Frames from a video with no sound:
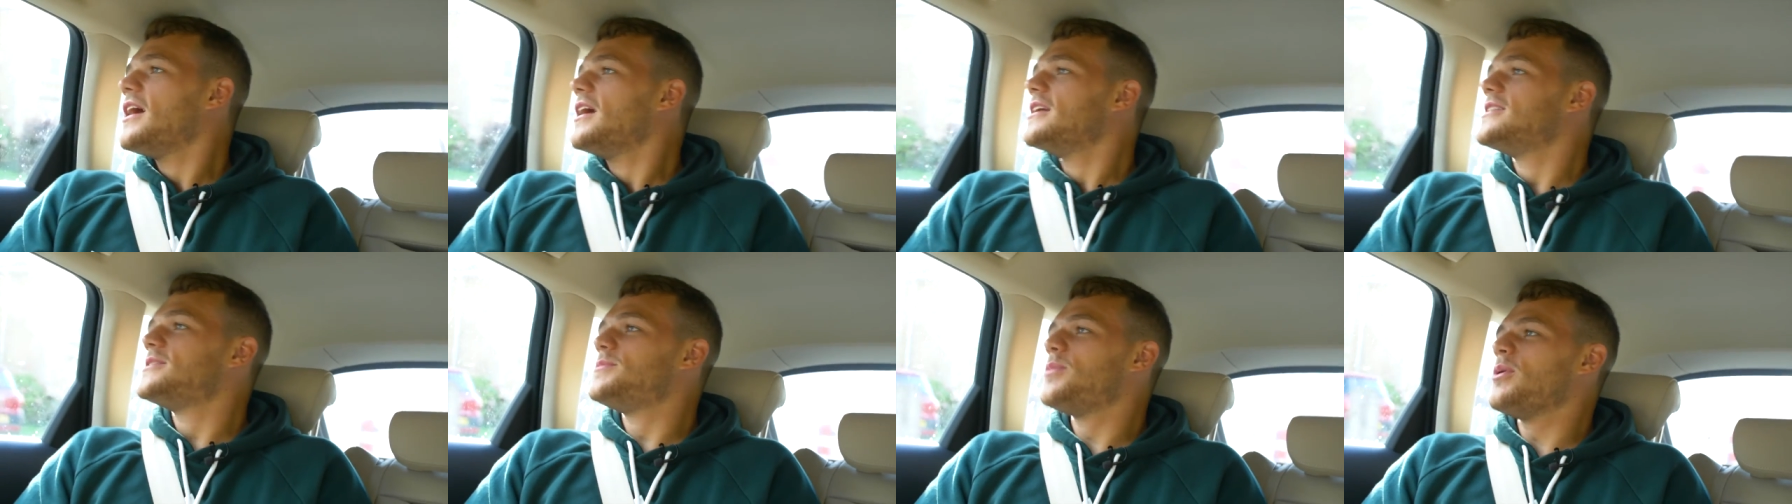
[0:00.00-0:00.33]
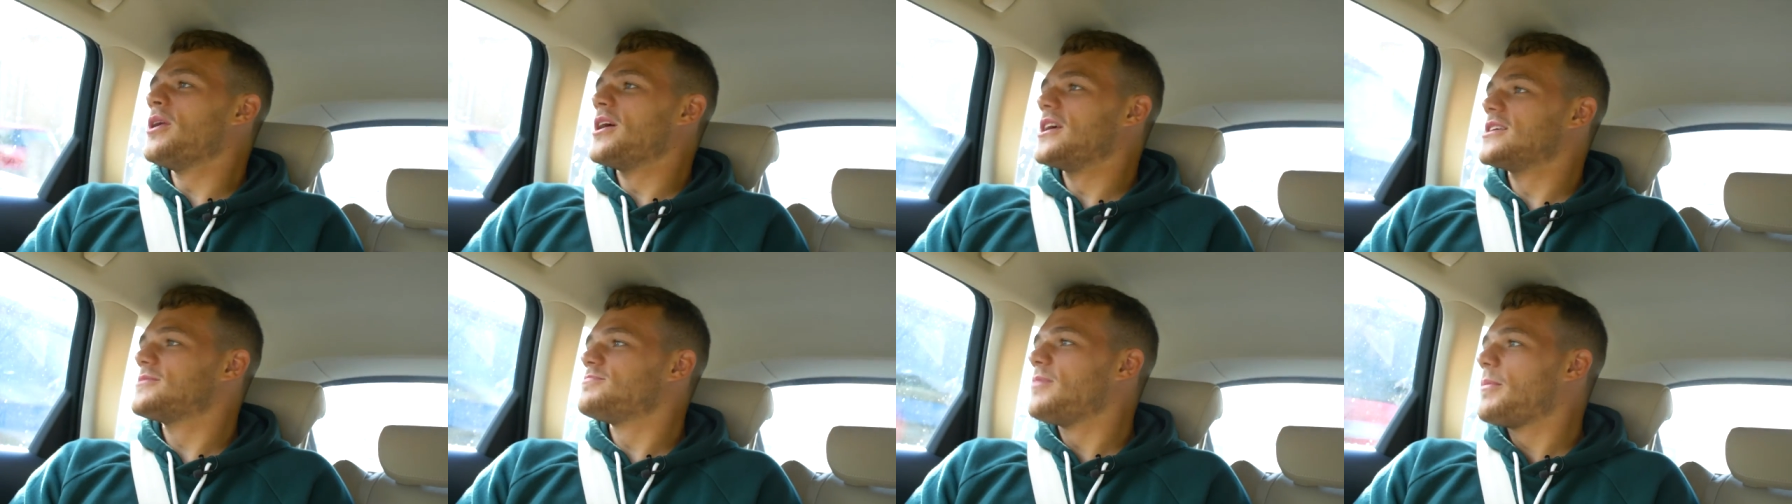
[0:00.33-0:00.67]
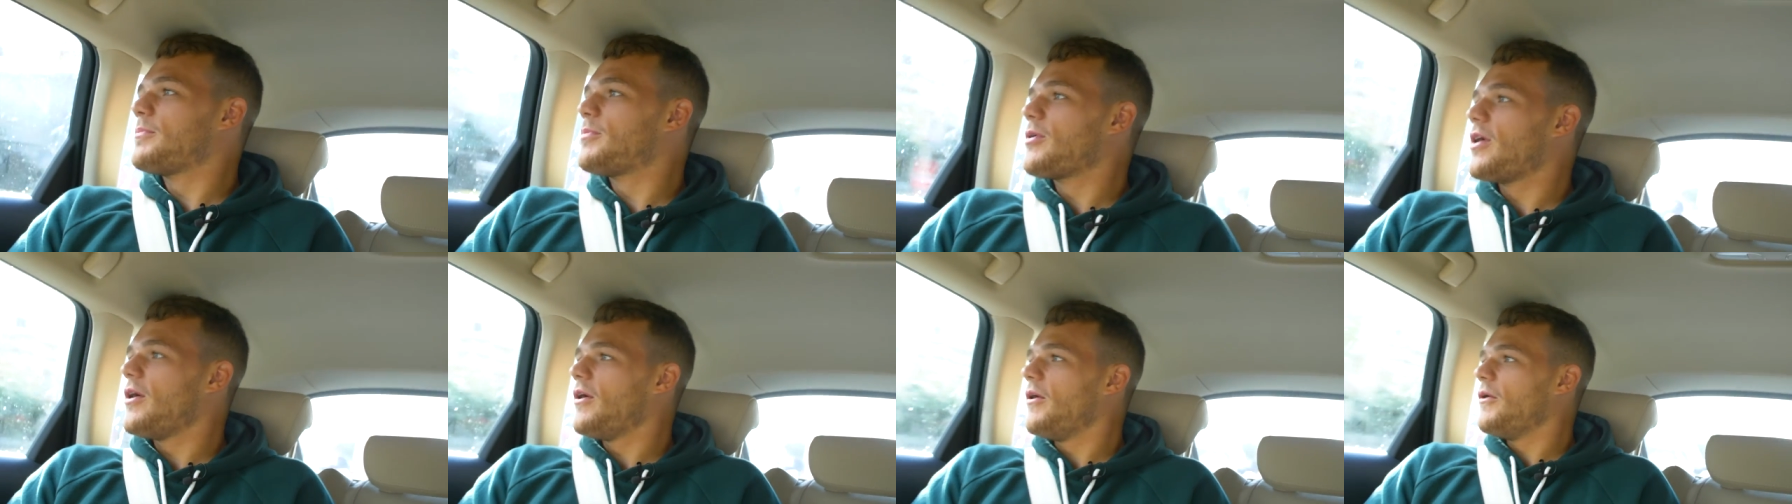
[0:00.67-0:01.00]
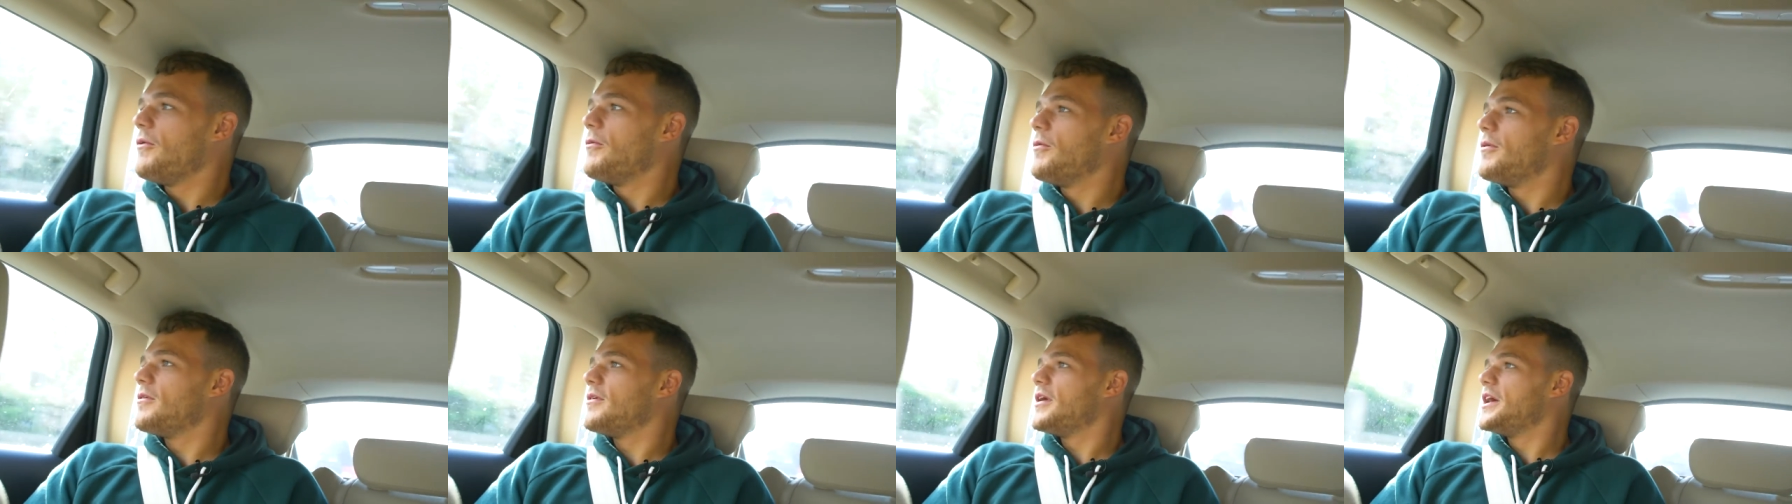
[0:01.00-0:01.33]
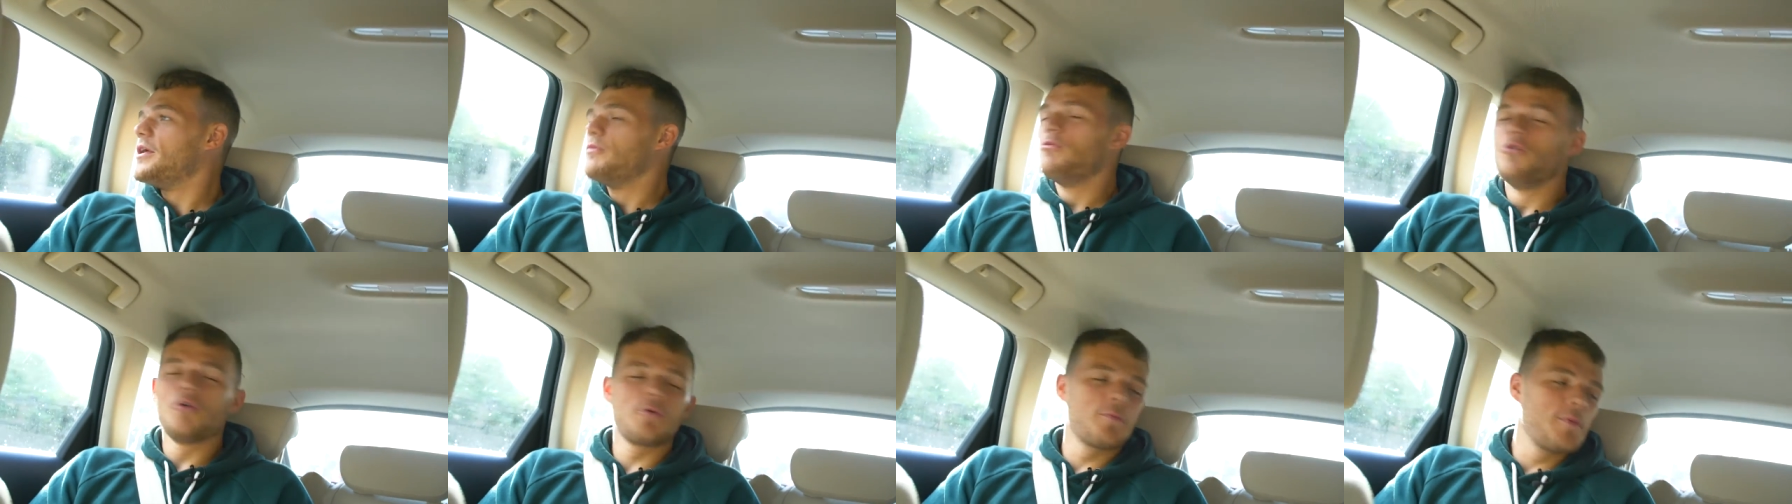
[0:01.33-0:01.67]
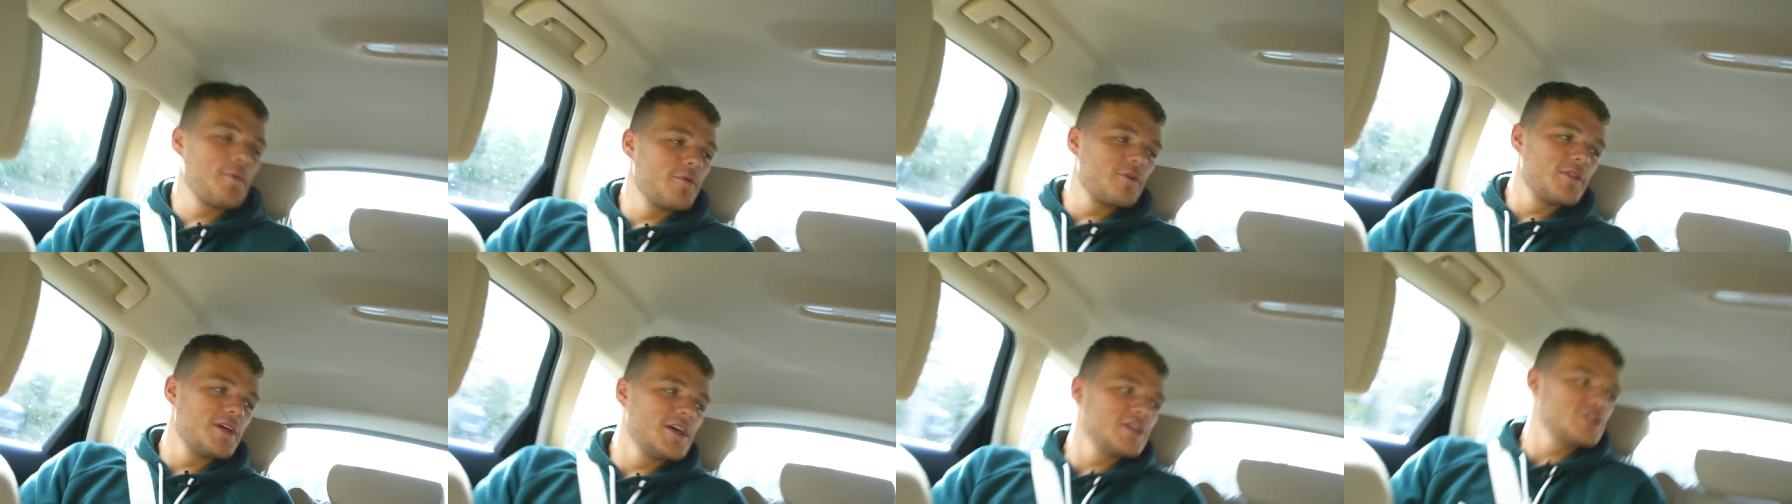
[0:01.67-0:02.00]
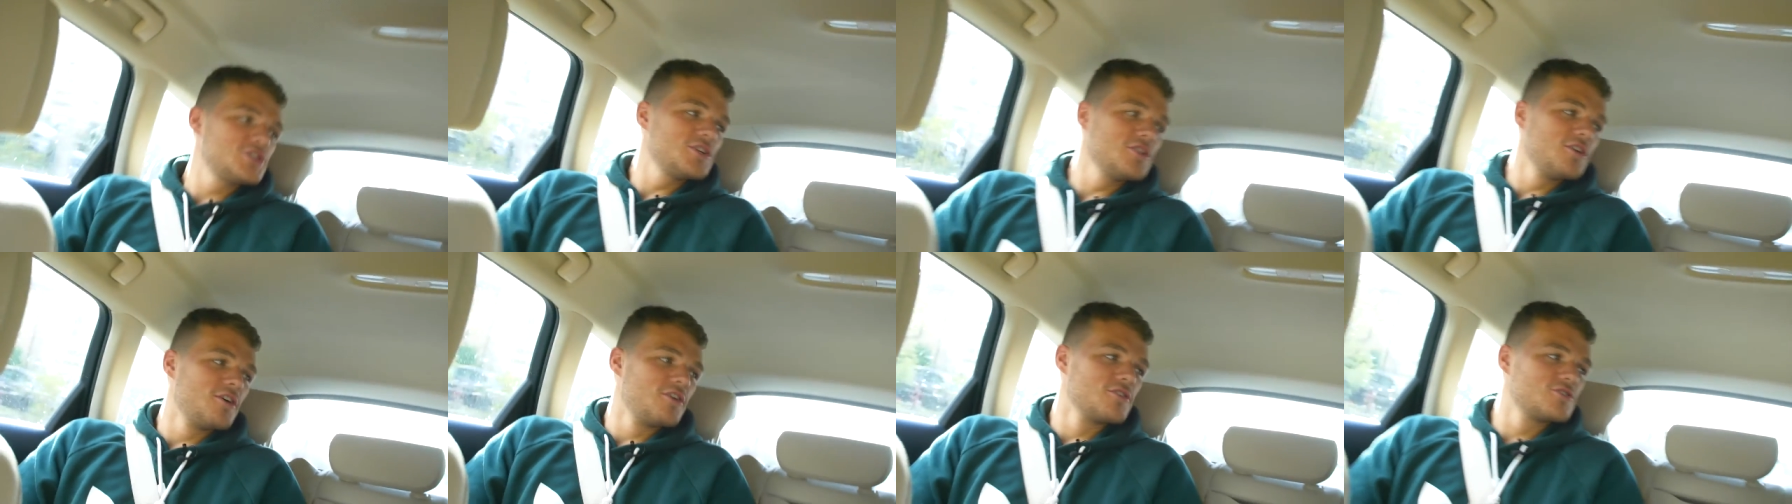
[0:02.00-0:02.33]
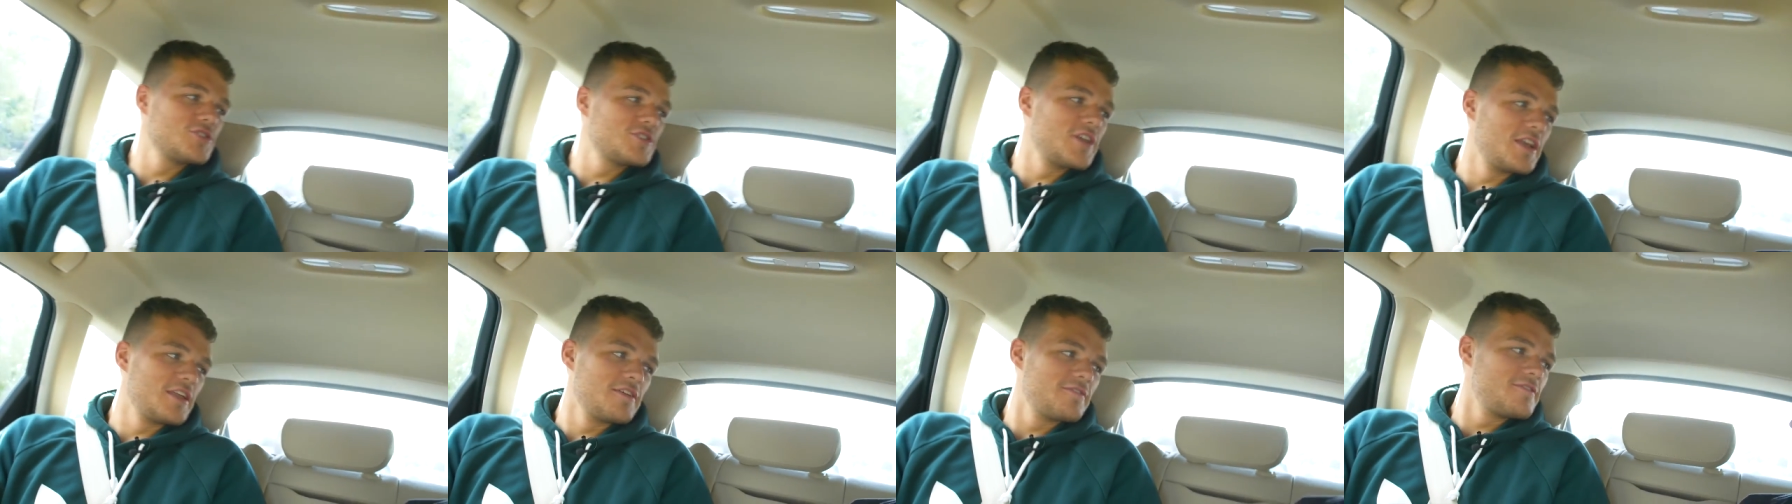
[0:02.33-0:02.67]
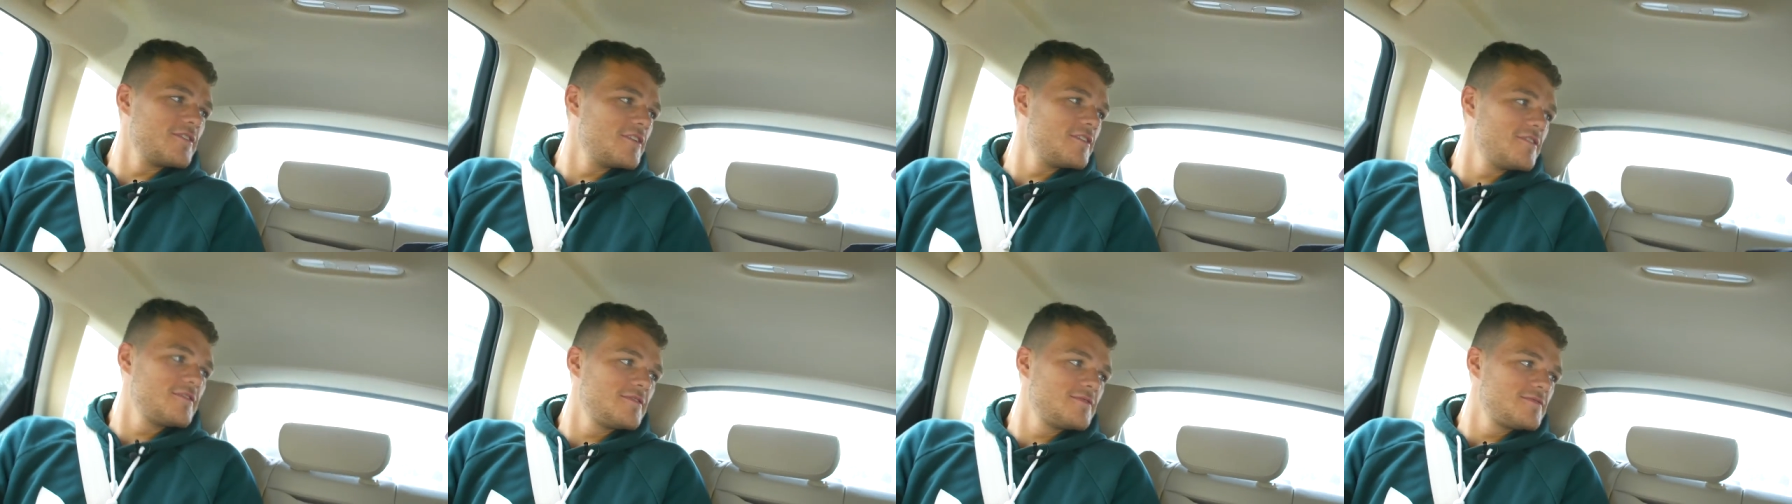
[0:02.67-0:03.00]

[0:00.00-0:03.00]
To be honest, in a rugby relation or just anything?